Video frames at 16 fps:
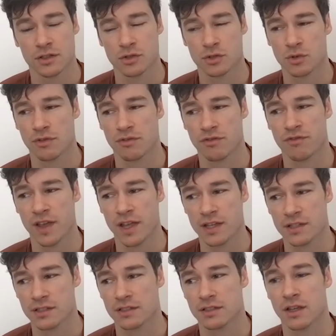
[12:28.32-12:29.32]
sort of
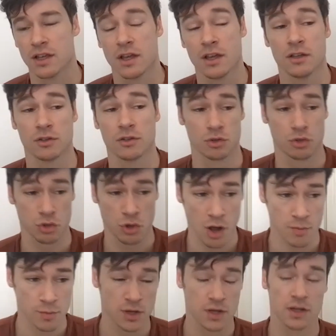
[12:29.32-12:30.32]
face your
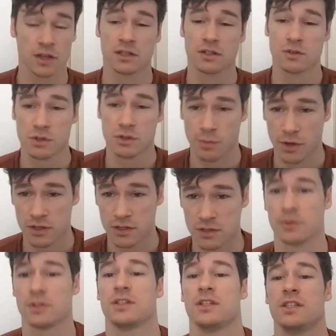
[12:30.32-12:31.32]
trauma and your
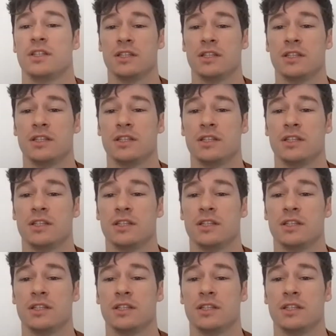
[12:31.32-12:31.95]
responsibilities